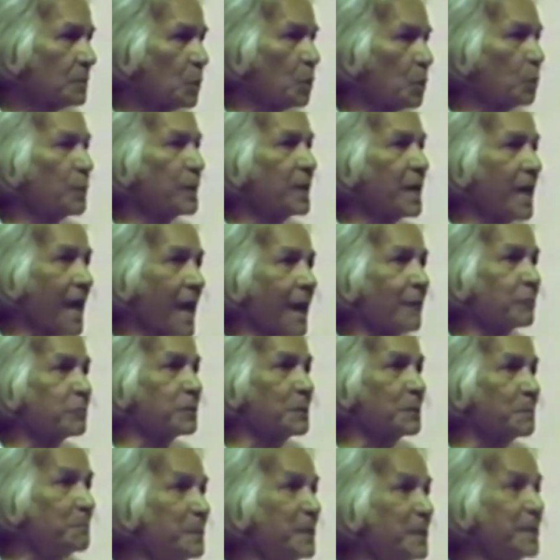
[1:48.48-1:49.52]
Do we have
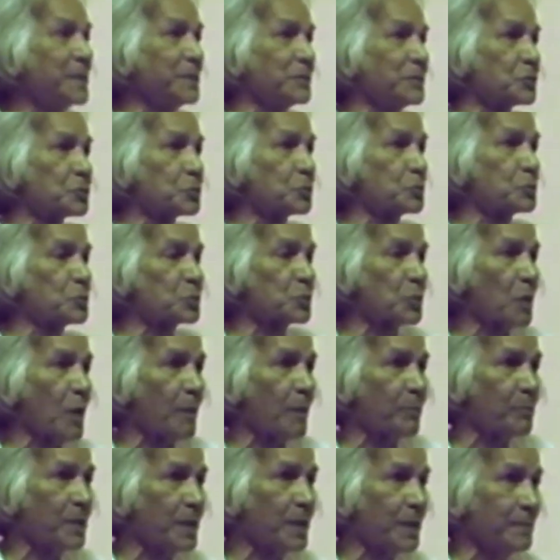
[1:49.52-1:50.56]
the means to
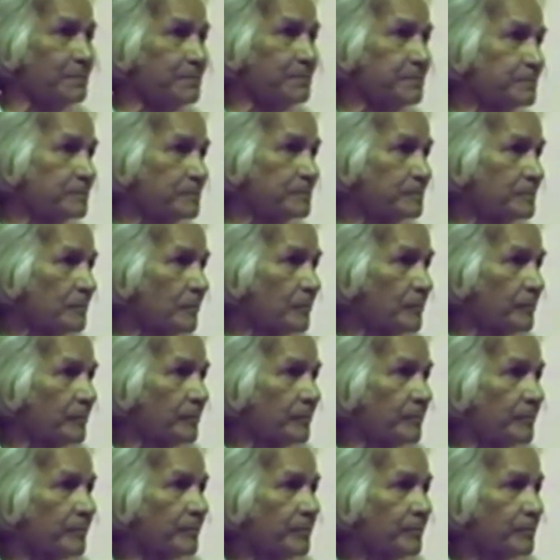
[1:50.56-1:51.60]
stop
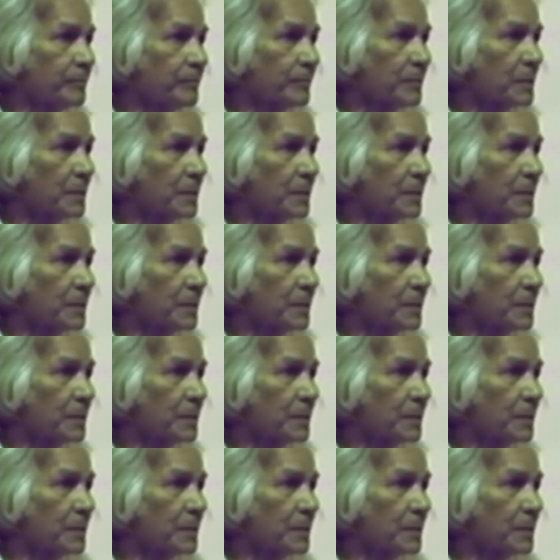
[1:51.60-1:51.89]
them?